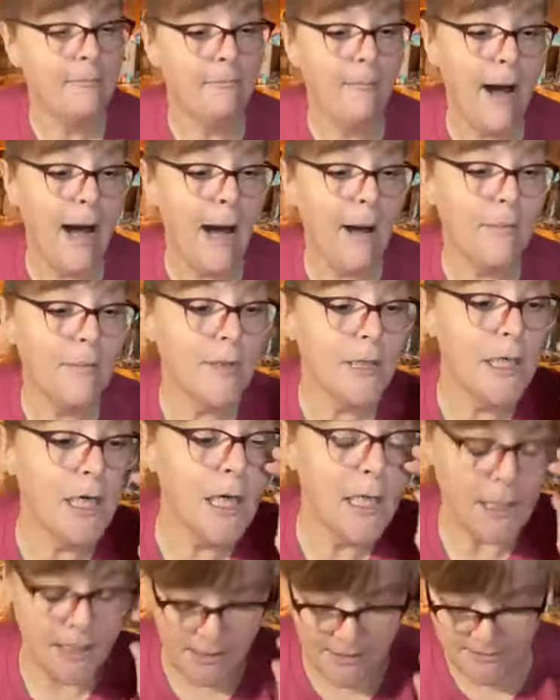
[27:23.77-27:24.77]
Mom,
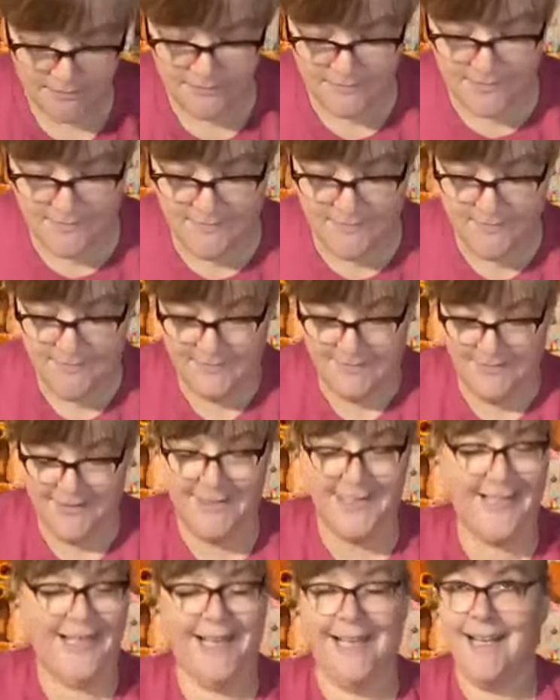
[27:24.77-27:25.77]
look. Ay,
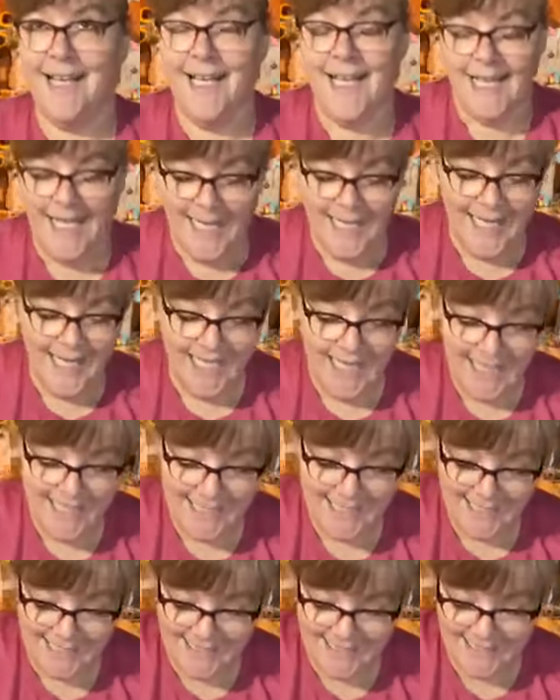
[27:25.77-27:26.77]

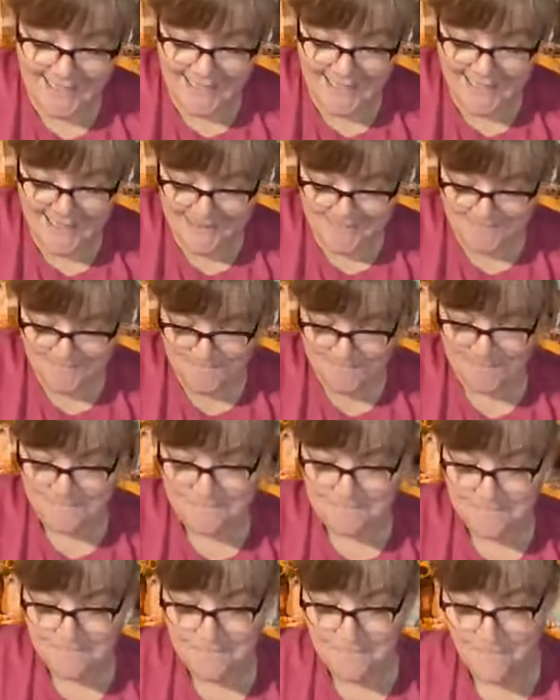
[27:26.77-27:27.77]
ay, ay.
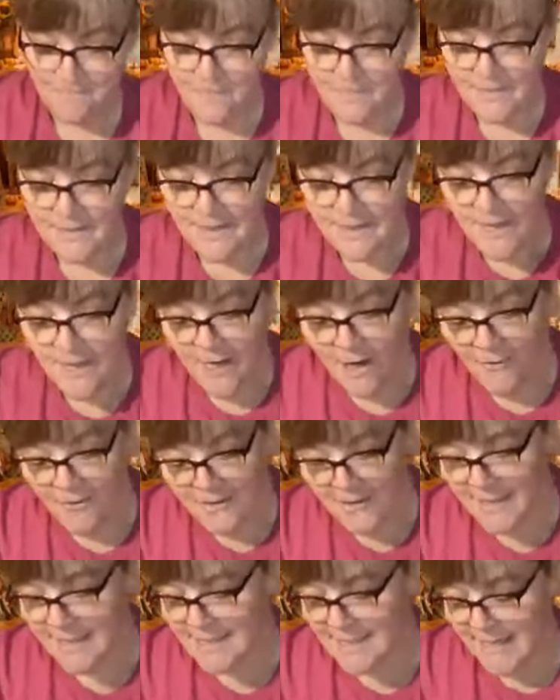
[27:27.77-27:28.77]
All
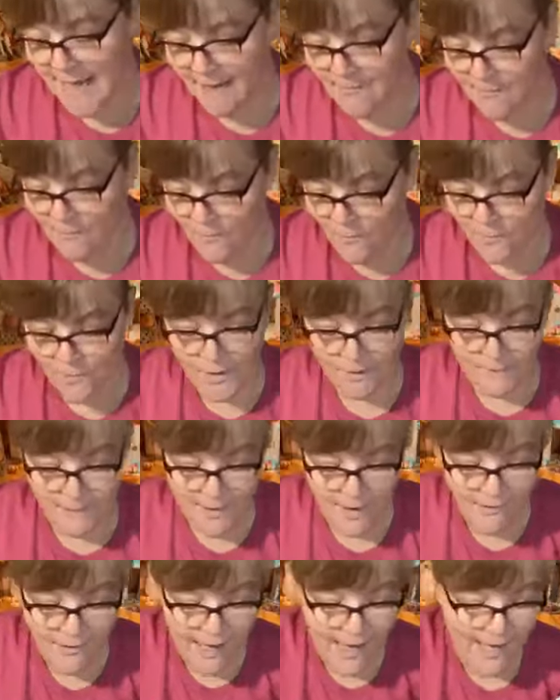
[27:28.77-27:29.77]
right, guys, we're
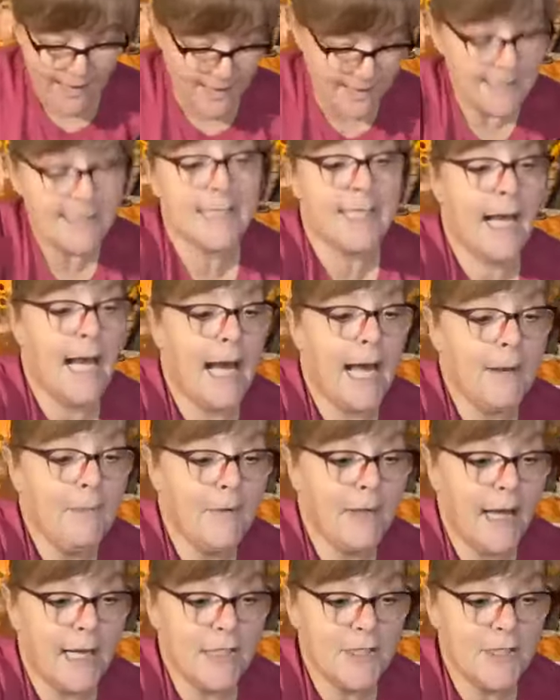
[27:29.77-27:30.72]
about out of time. We've